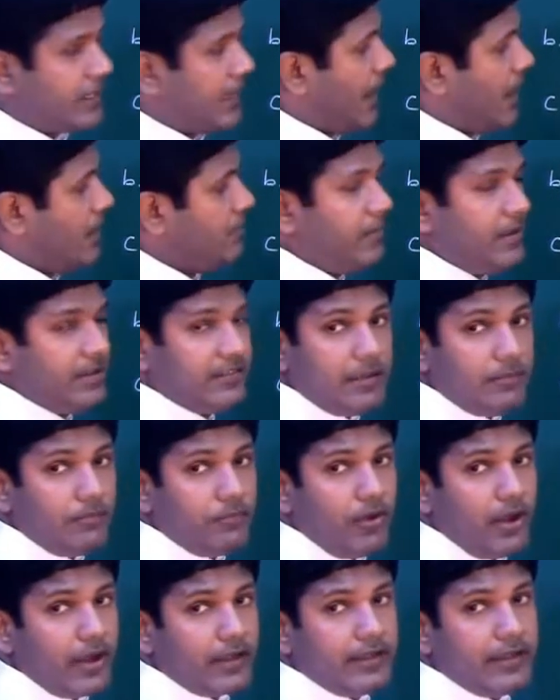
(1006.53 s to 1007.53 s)
Cannot be
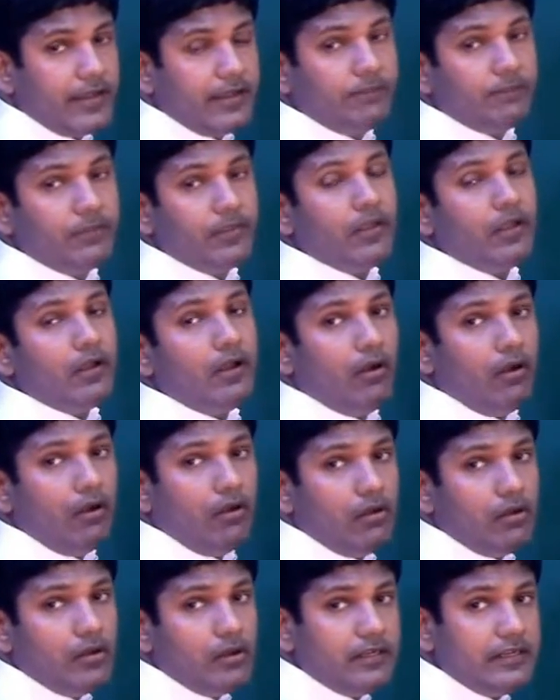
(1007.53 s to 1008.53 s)
subtracting
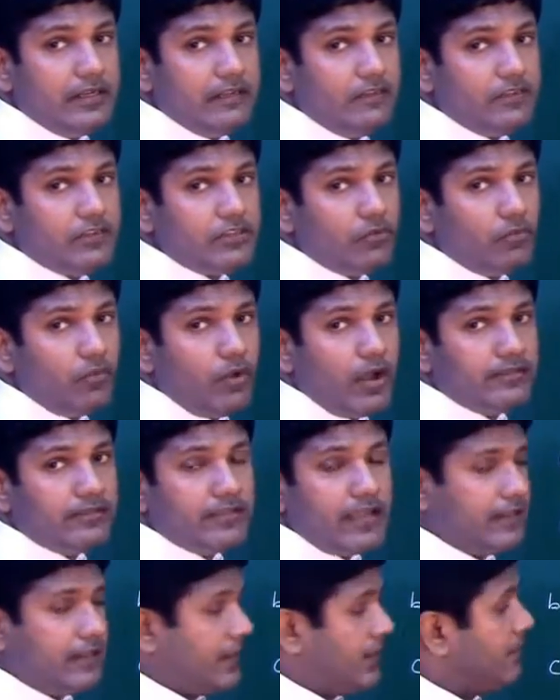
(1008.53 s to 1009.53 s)
or division. Why is
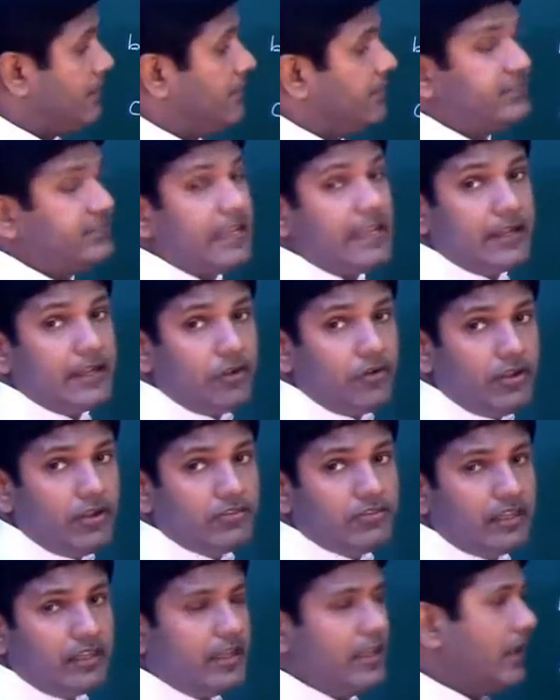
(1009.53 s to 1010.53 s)
that? The number is
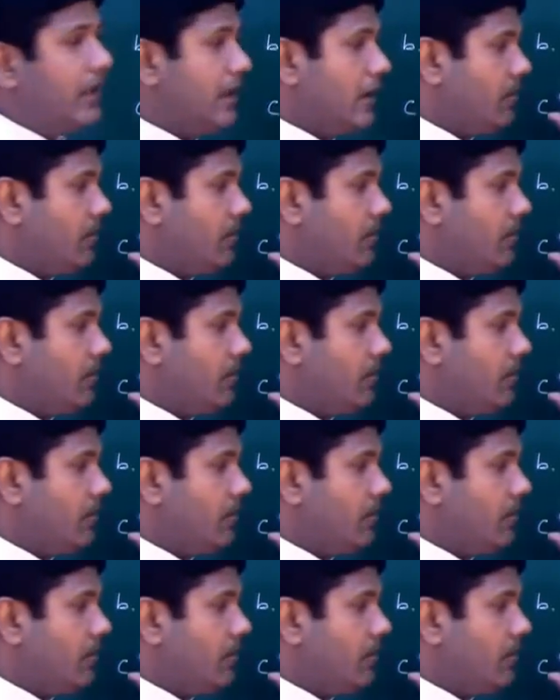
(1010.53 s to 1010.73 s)
increasing.